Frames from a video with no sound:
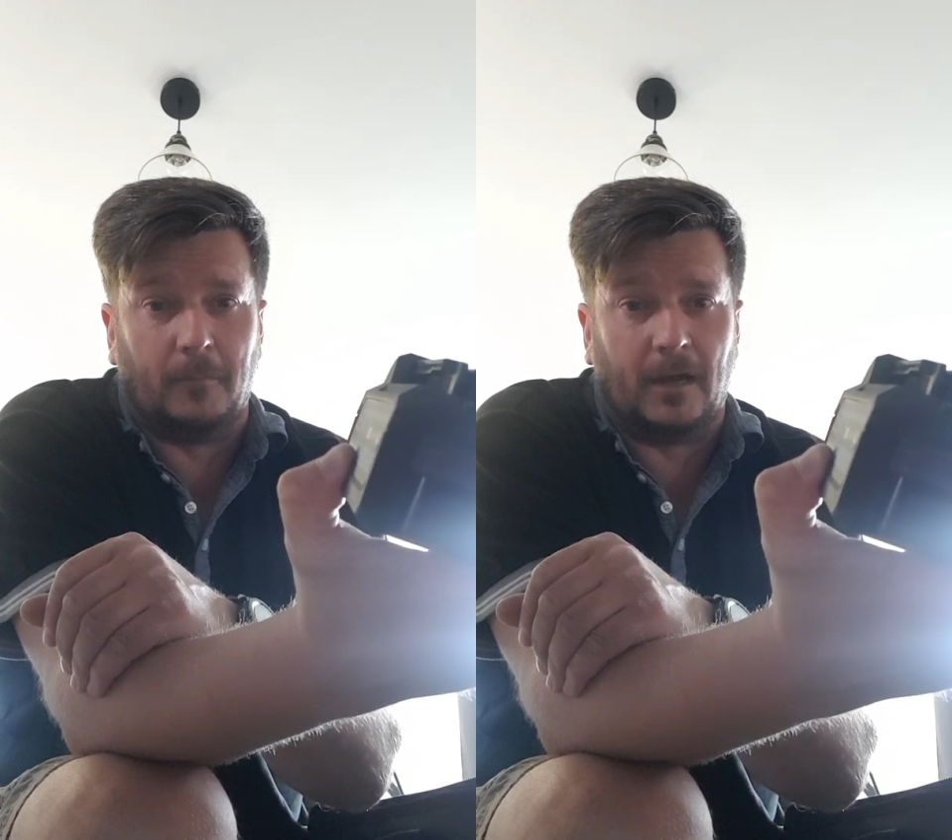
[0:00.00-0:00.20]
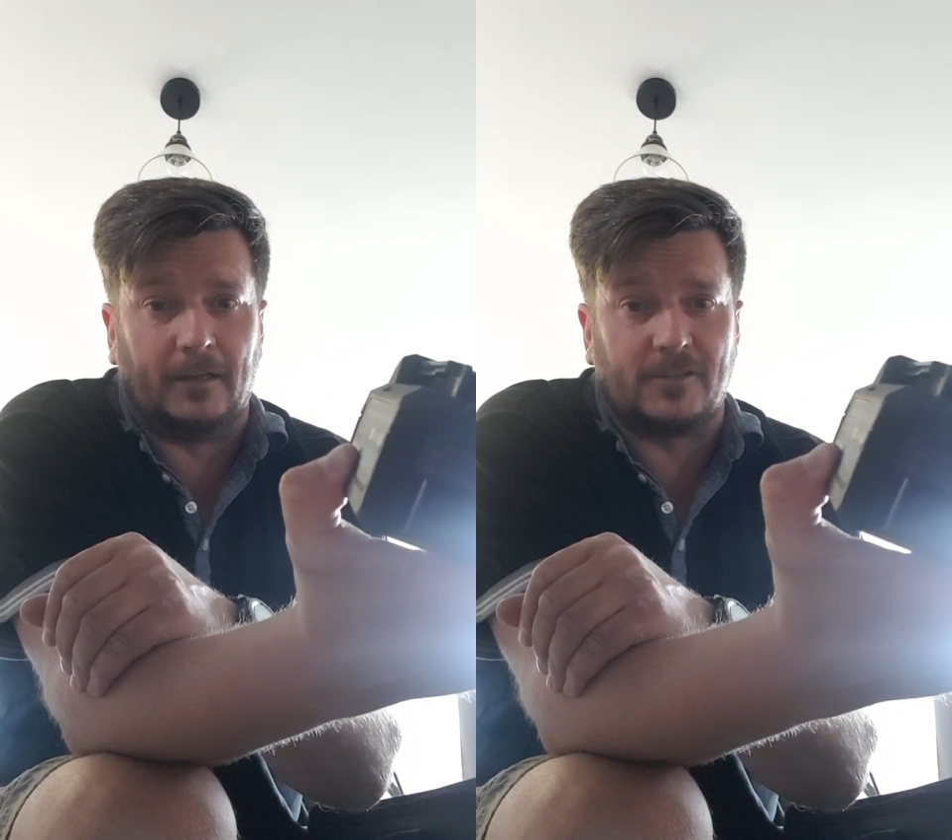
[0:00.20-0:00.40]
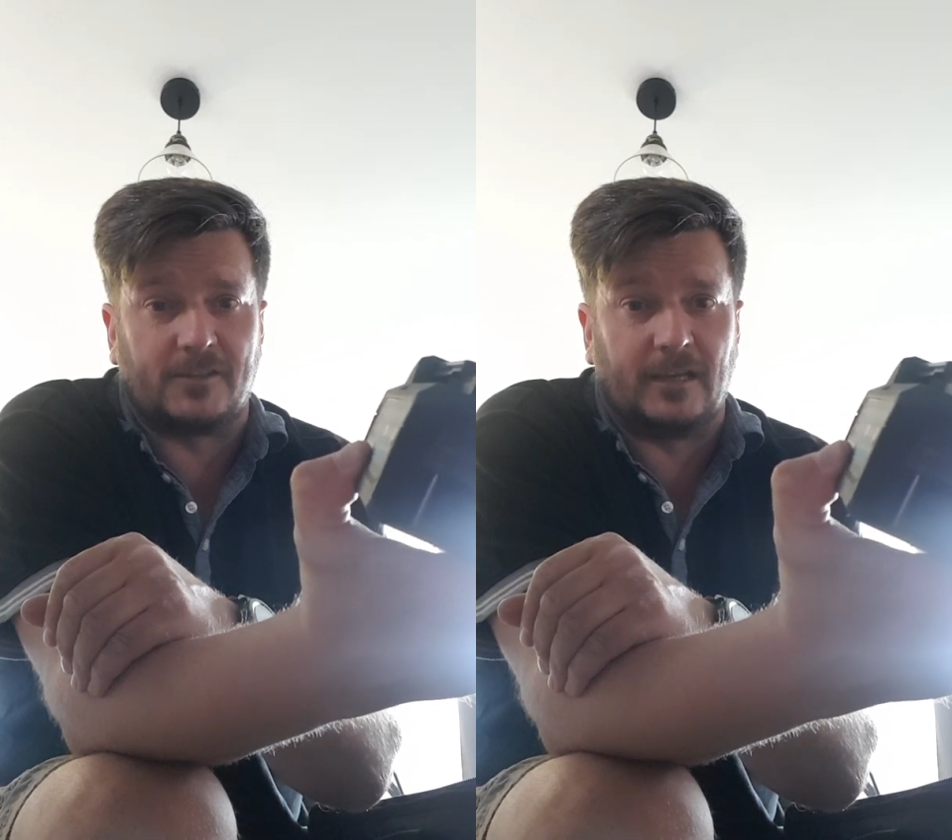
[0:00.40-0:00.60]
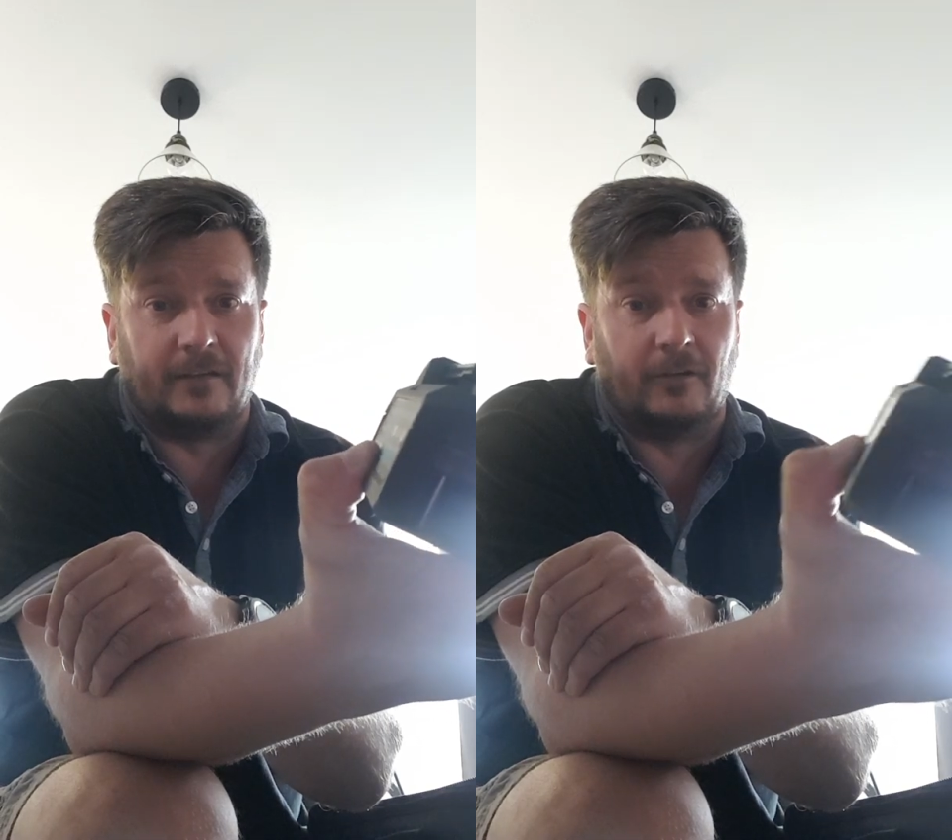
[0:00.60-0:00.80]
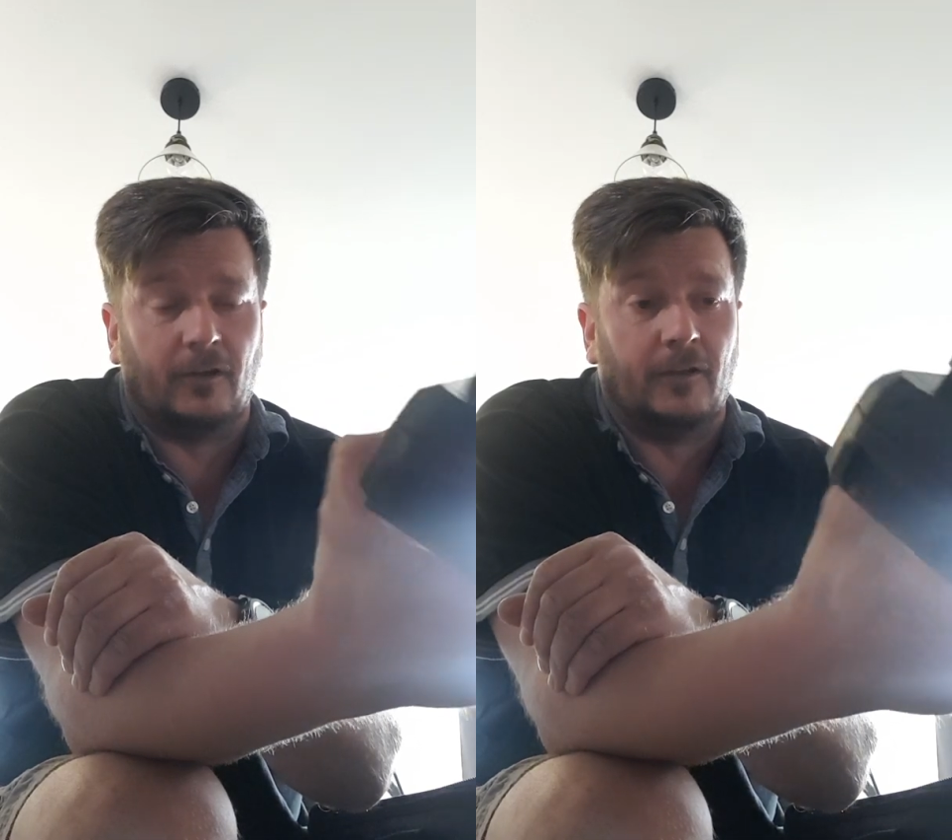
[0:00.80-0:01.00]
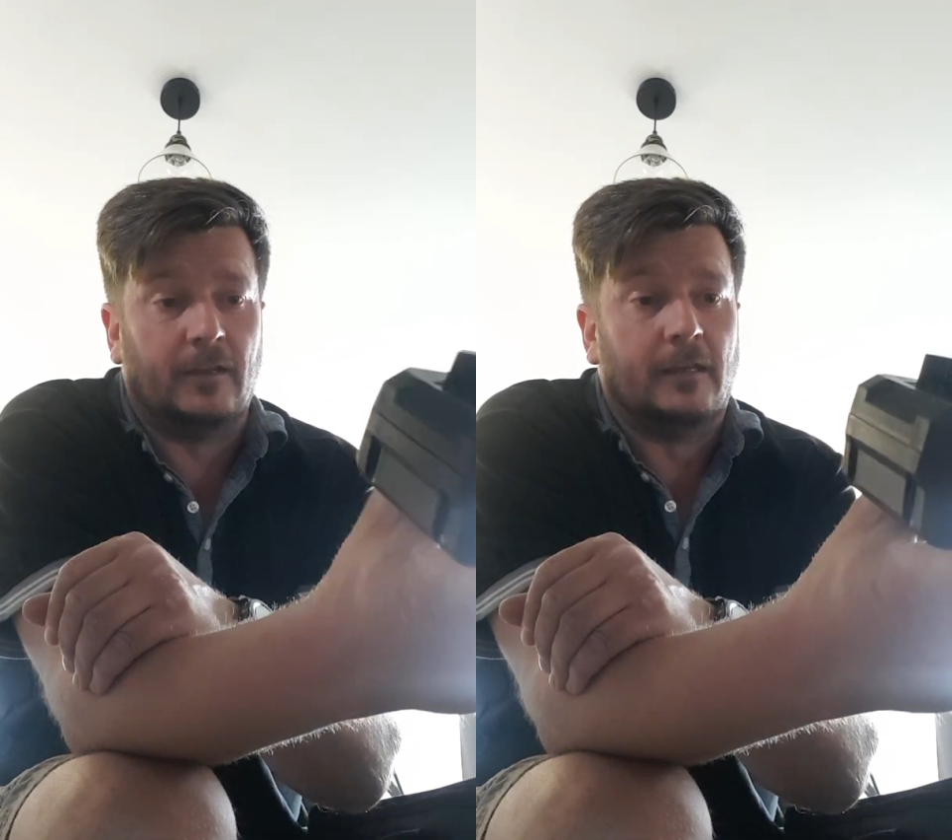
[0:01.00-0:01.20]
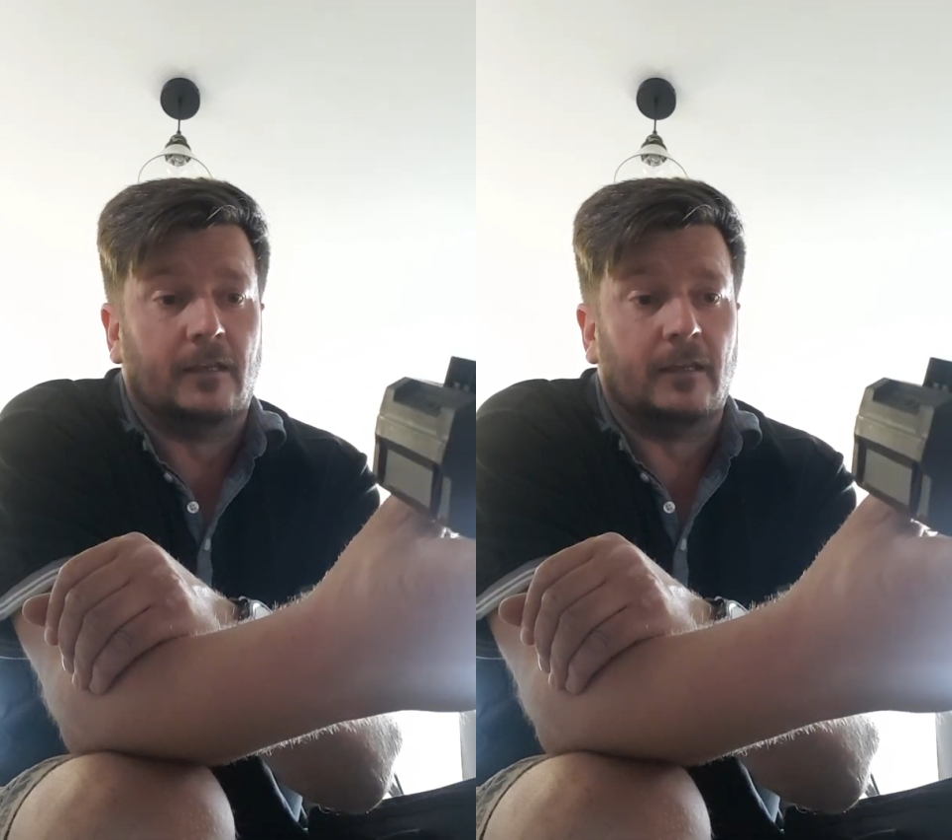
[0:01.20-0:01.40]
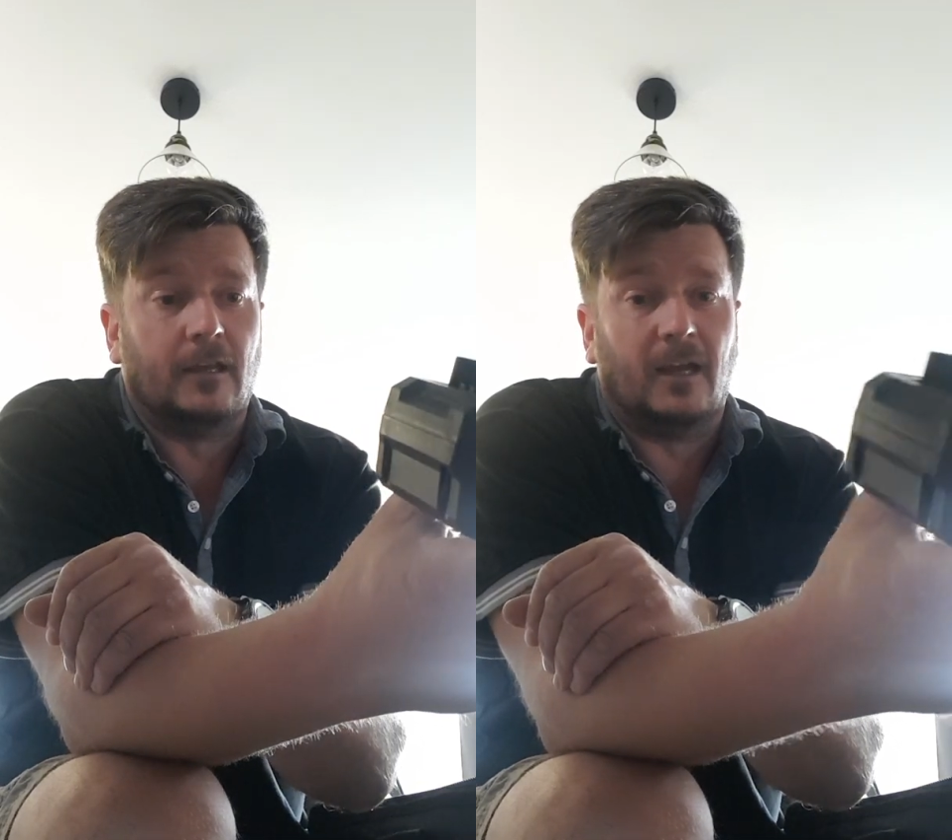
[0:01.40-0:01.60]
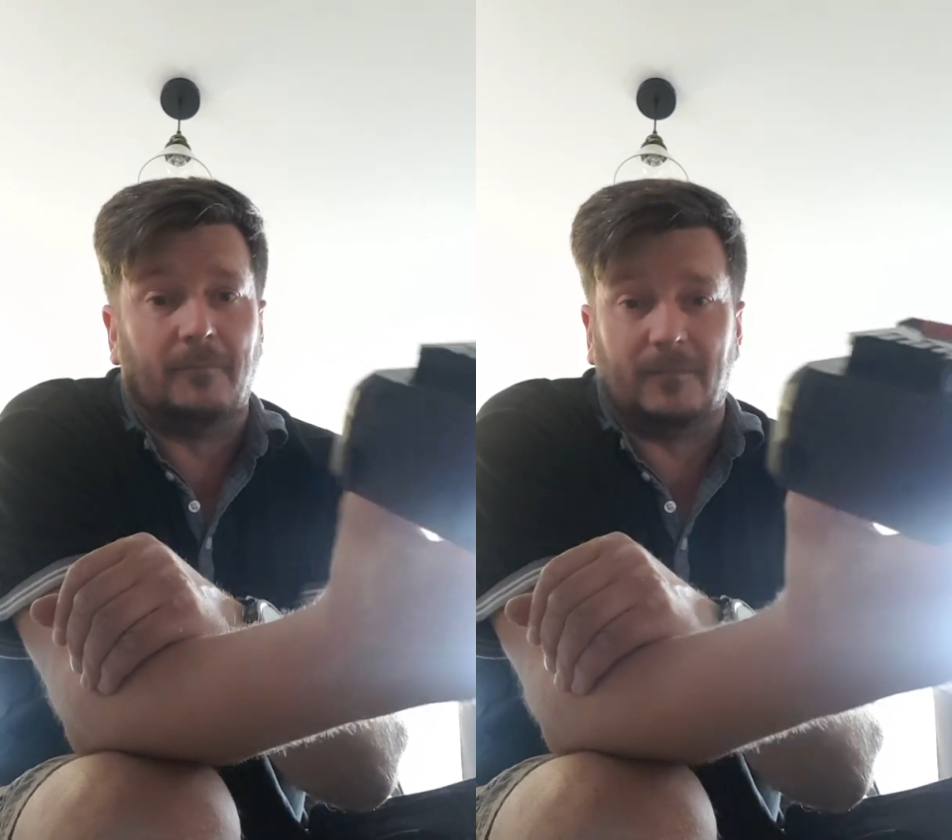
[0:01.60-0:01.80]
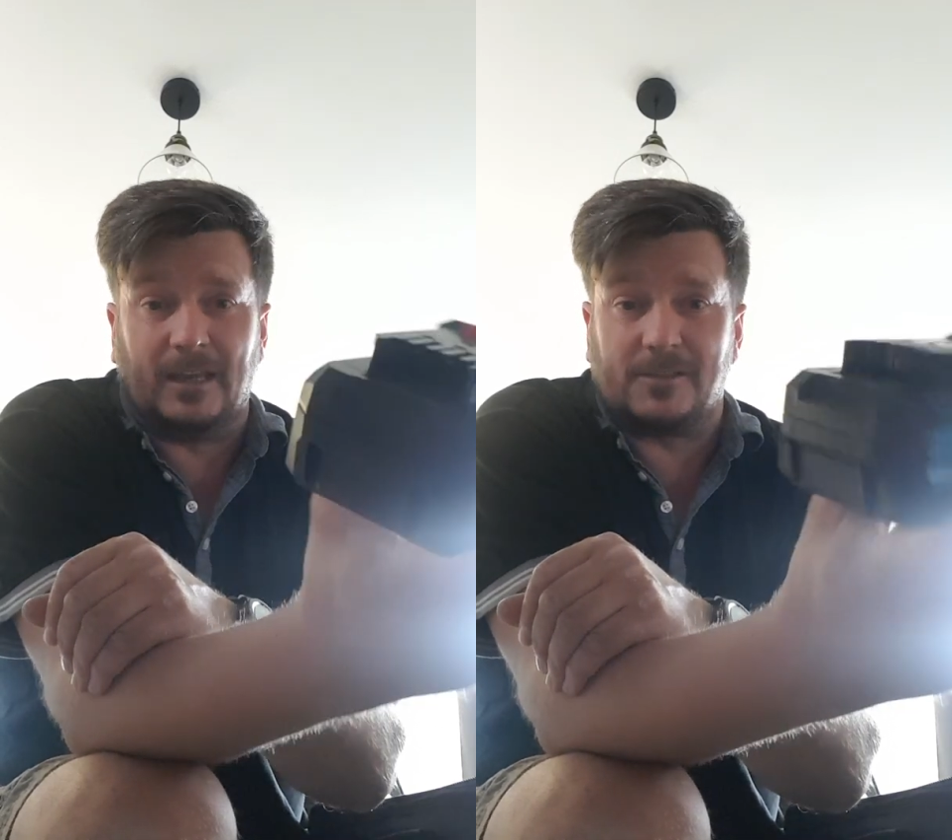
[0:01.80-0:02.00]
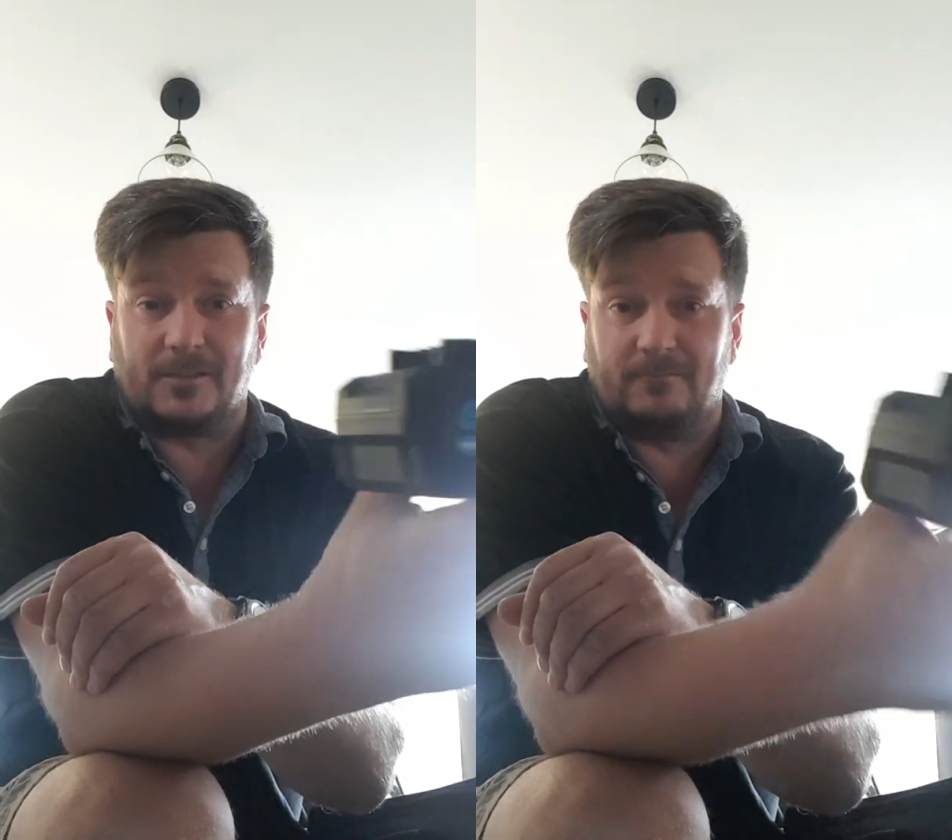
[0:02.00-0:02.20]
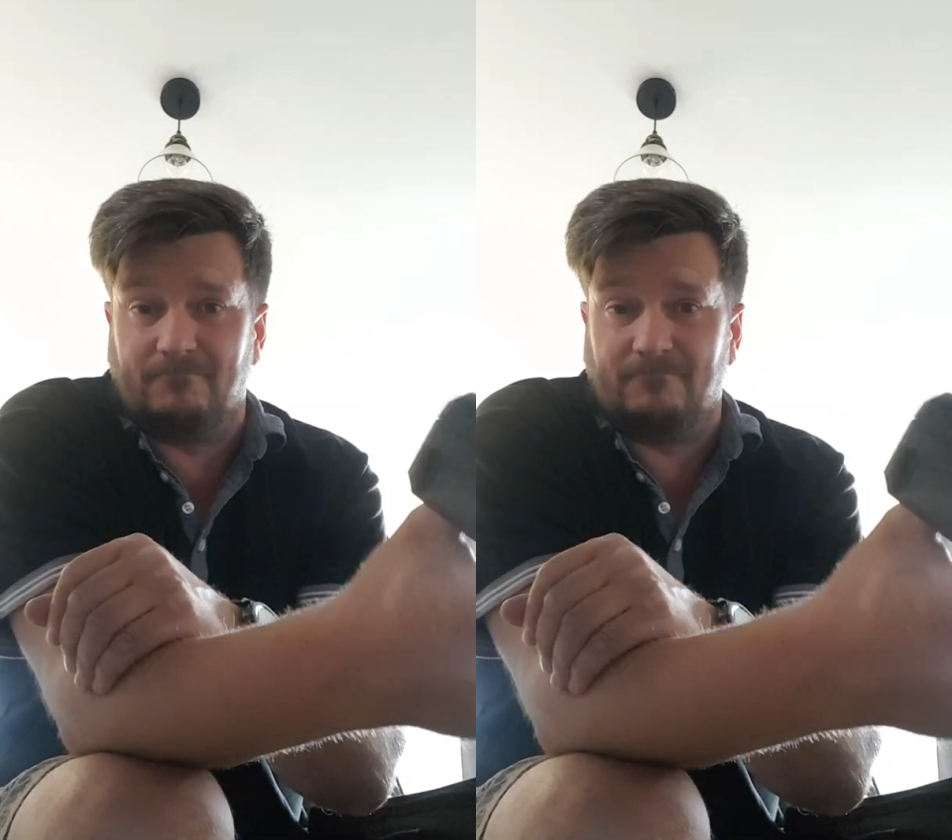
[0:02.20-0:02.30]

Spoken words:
-0. That's